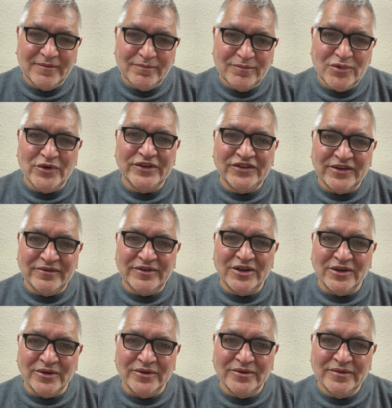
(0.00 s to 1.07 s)
point of
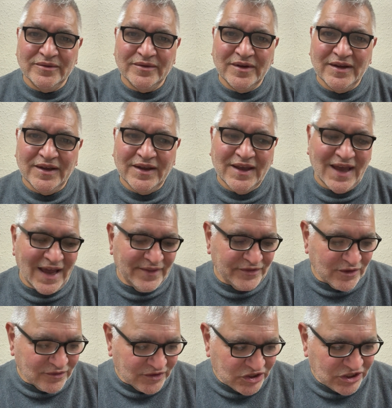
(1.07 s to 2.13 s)
view, and
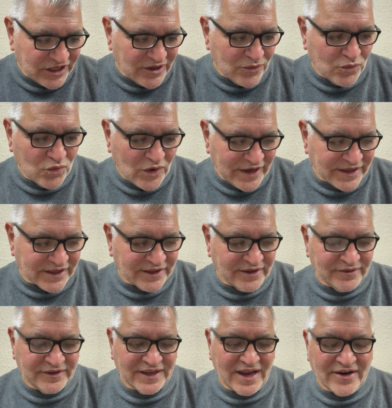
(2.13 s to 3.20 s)
the sheer weight
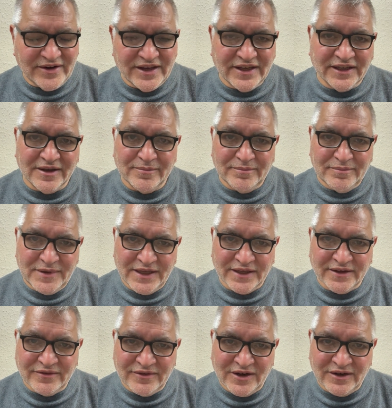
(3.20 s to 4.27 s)
of carrying a big
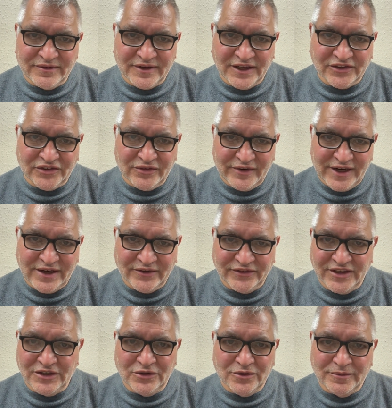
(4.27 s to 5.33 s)
filofax around
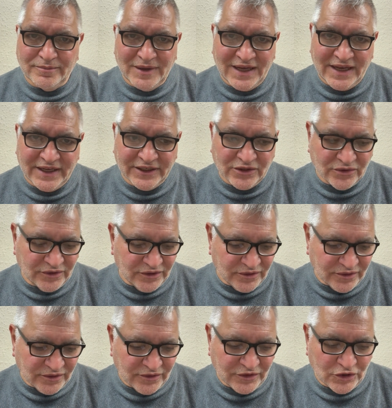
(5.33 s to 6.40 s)
in your bag or
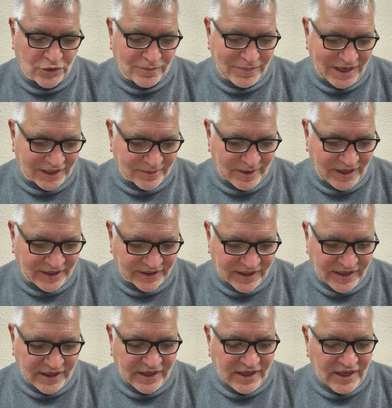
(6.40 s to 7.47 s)
your backpack,
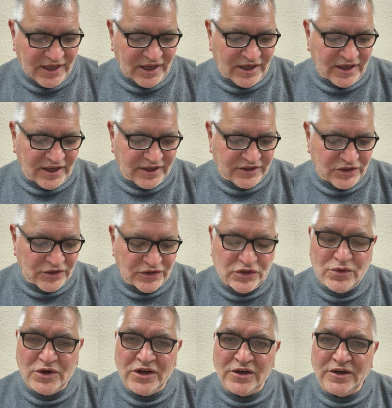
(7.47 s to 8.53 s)

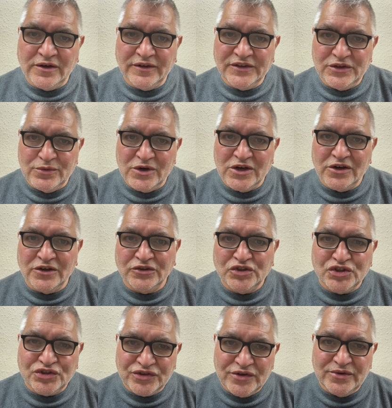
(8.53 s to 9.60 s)
you are
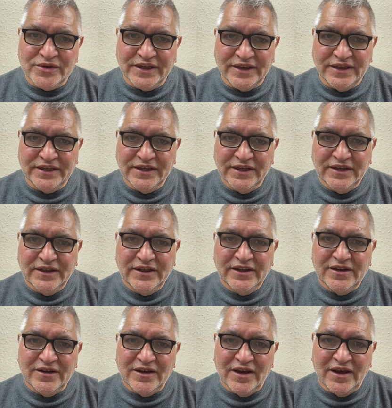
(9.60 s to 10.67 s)
truly
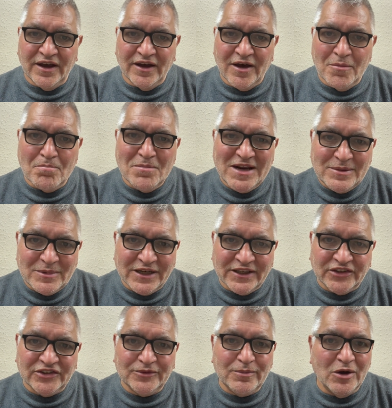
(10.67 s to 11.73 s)
a
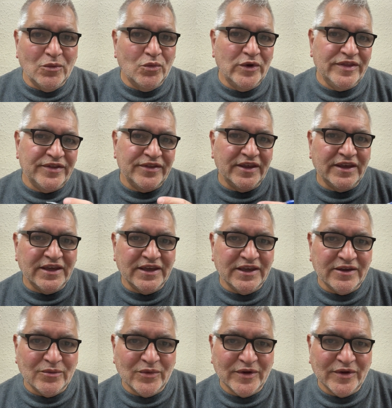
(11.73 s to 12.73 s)
minimalist, but with the